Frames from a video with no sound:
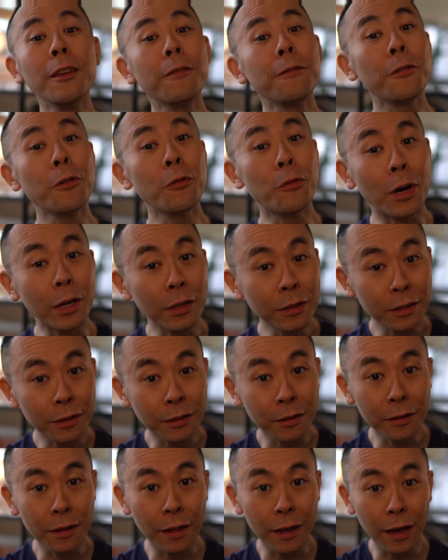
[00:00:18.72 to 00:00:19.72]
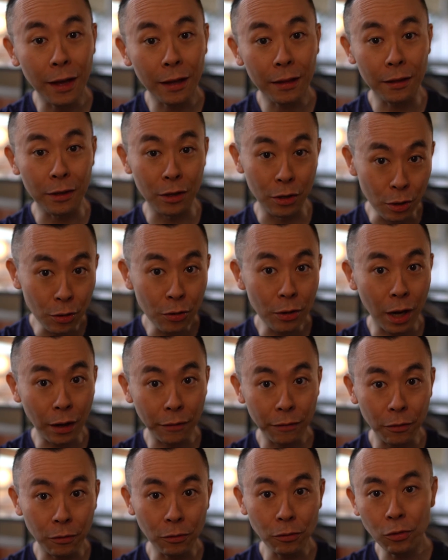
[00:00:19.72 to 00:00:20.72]
If you answer that you
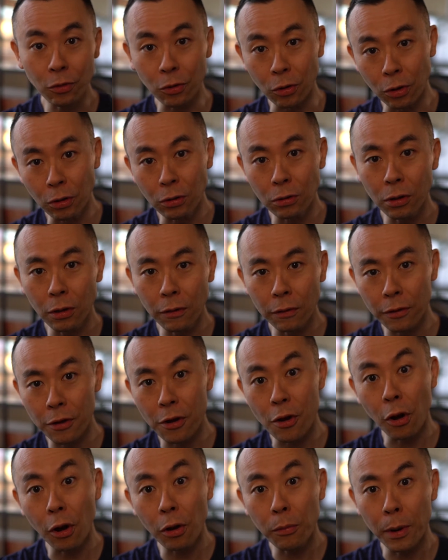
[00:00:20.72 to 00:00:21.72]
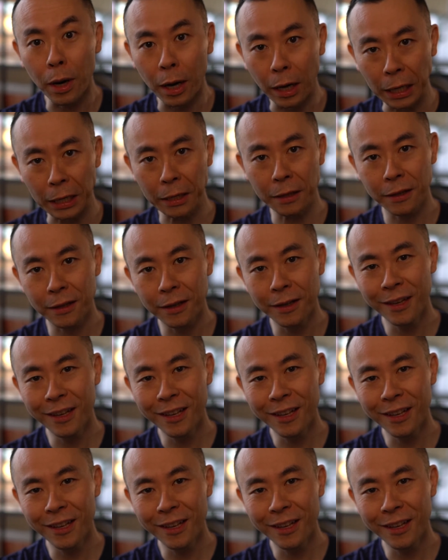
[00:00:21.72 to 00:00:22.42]
have control over your mind,